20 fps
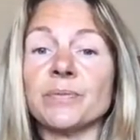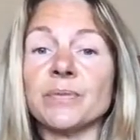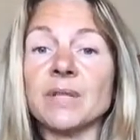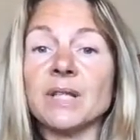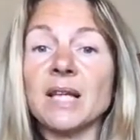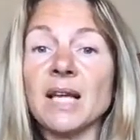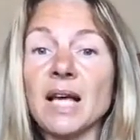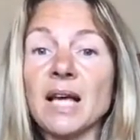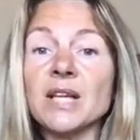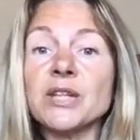
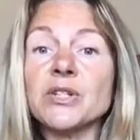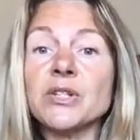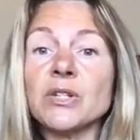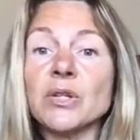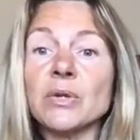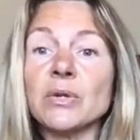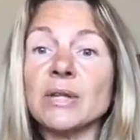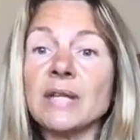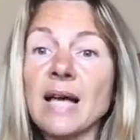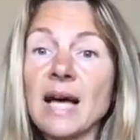Yeah,
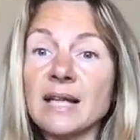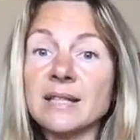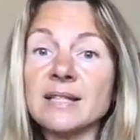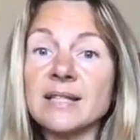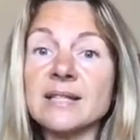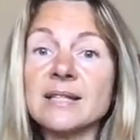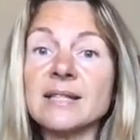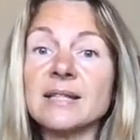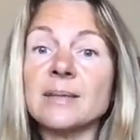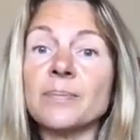so that
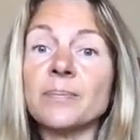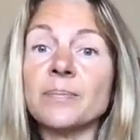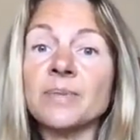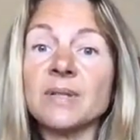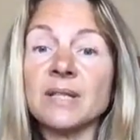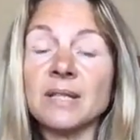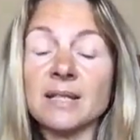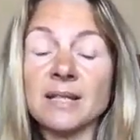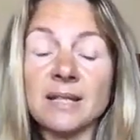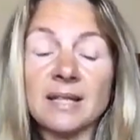is
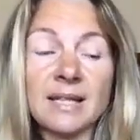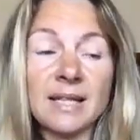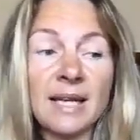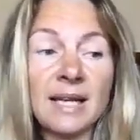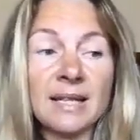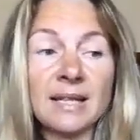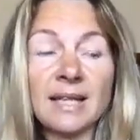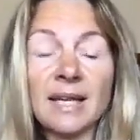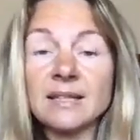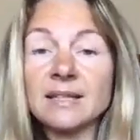
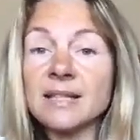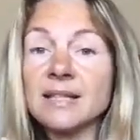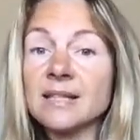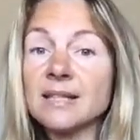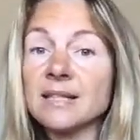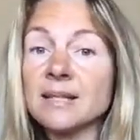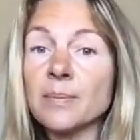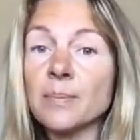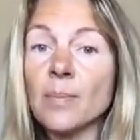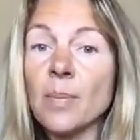
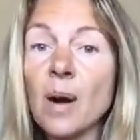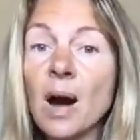the